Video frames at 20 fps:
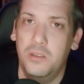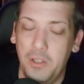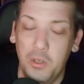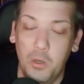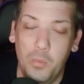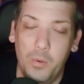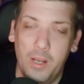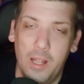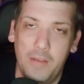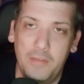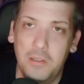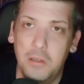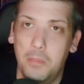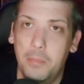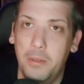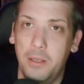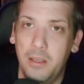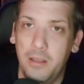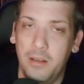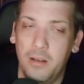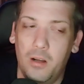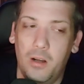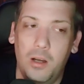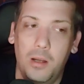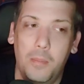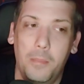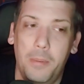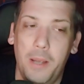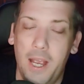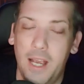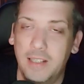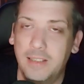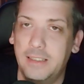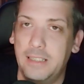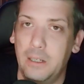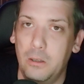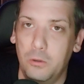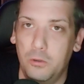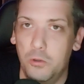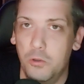You don't want to have to depend on past
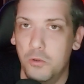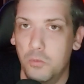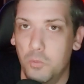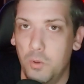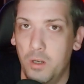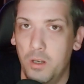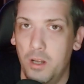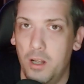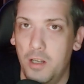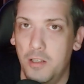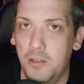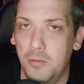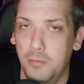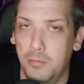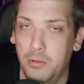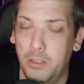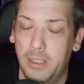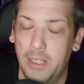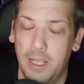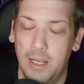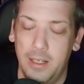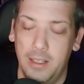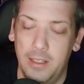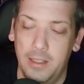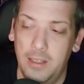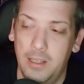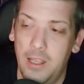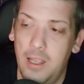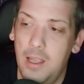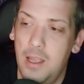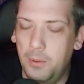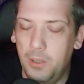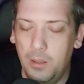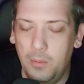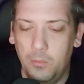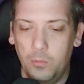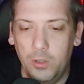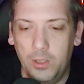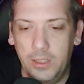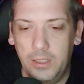characters and whatnot to bring that in. But
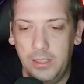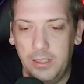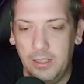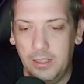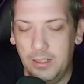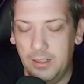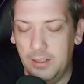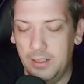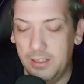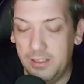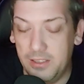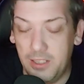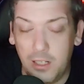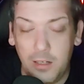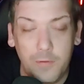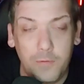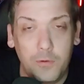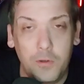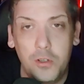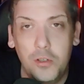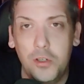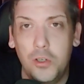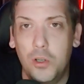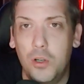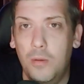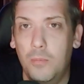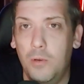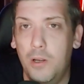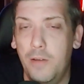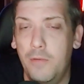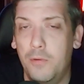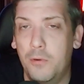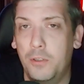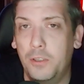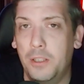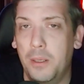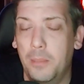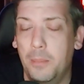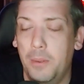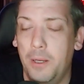I'm really uh, excited for the show. I'm ready for it
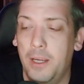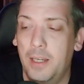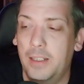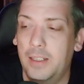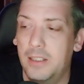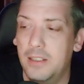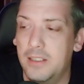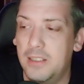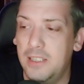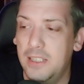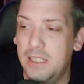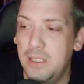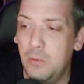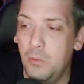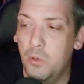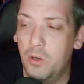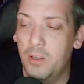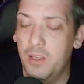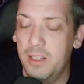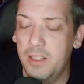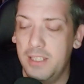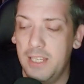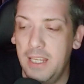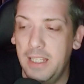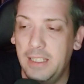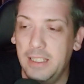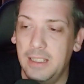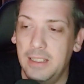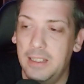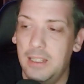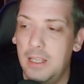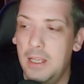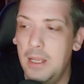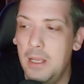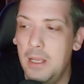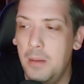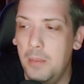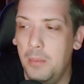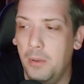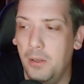to come back and see where they take it.
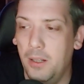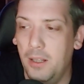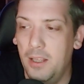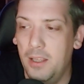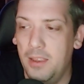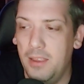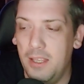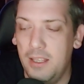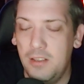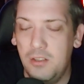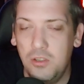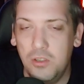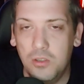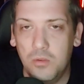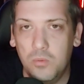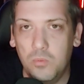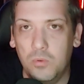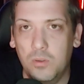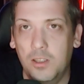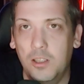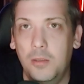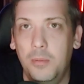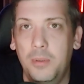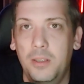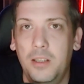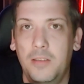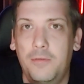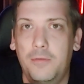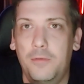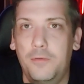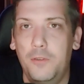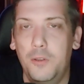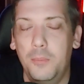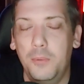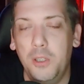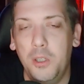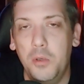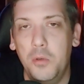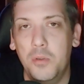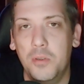But uh, that's just a little bit of
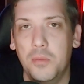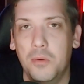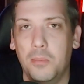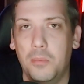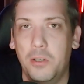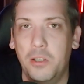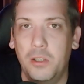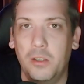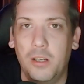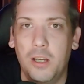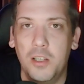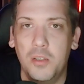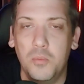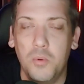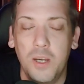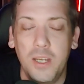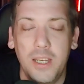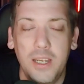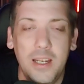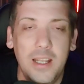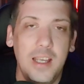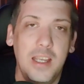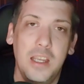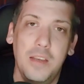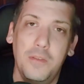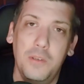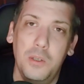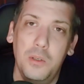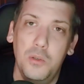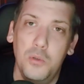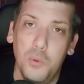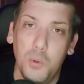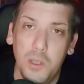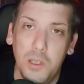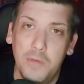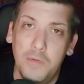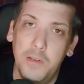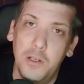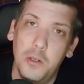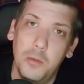filming news I'm going to bring you guys way today. If you enjoyed
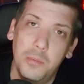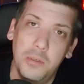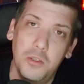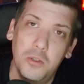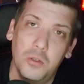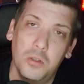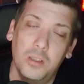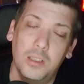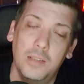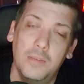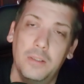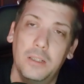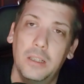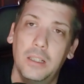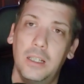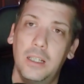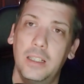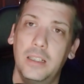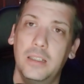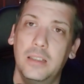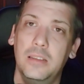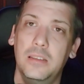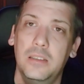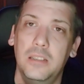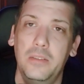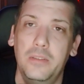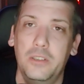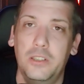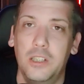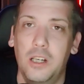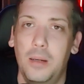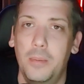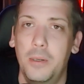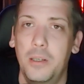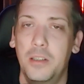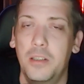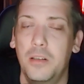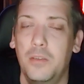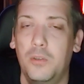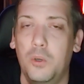this video, be sure to leave a like, leave a
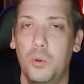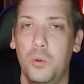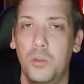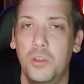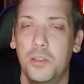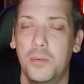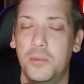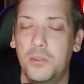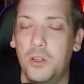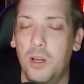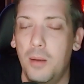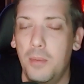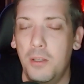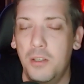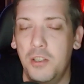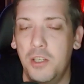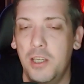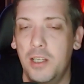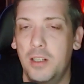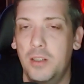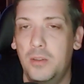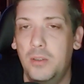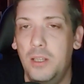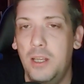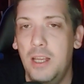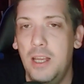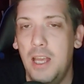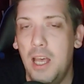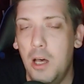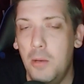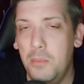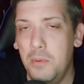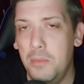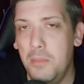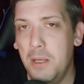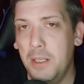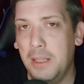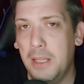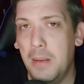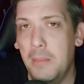comment, and of course, subscribe to the channel. Help me
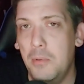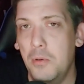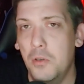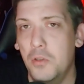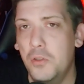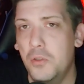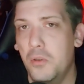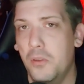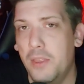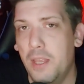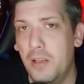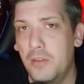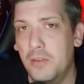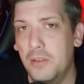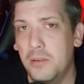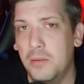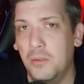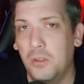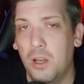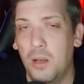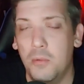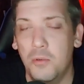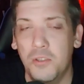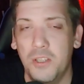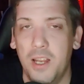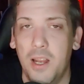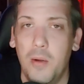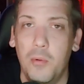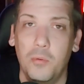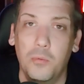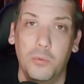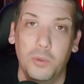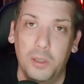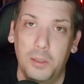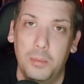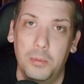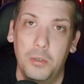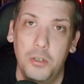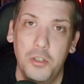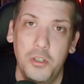make that push to a thousand subscribers. I would really
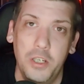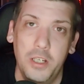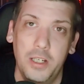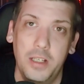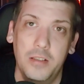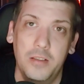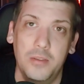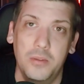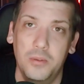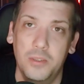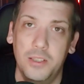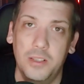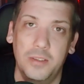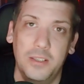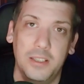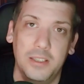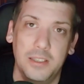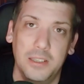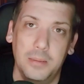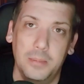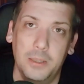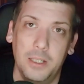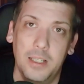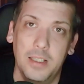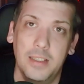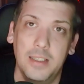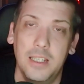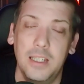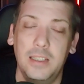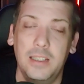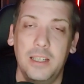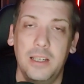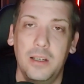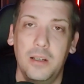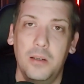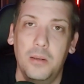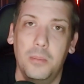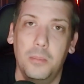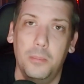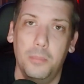appreciate it. So until next time, guys, take care.